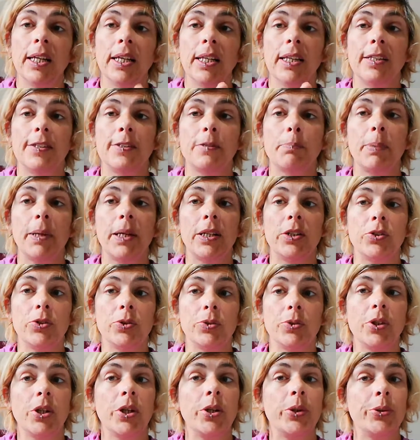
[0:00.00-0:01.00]
the space your
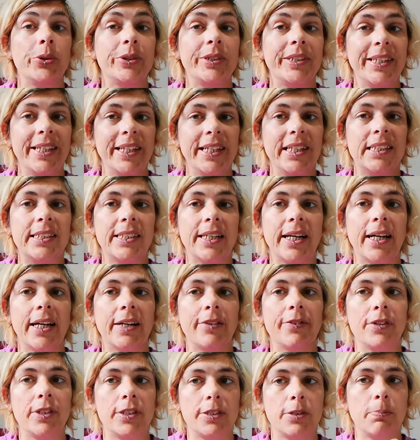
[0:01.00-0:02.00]
toes need to have
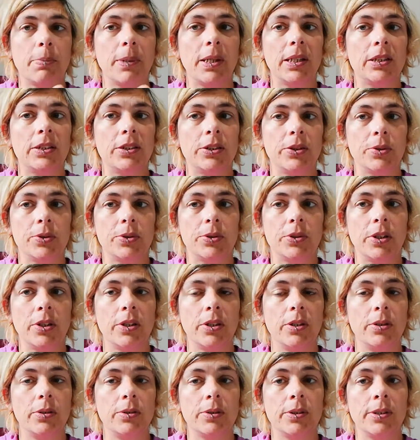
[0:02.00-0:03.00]
and the space your
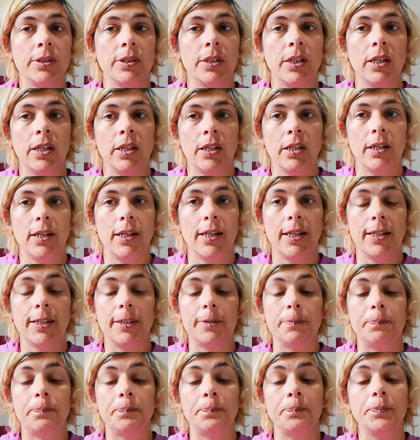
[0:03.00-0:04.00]
toes
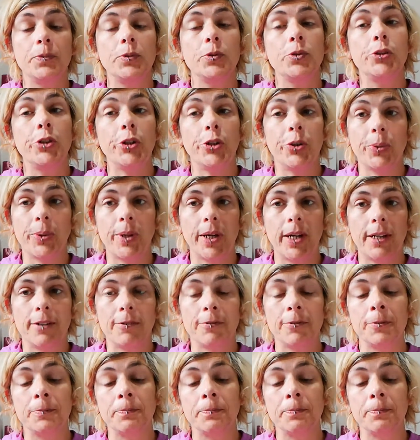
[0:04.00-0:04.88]
do have.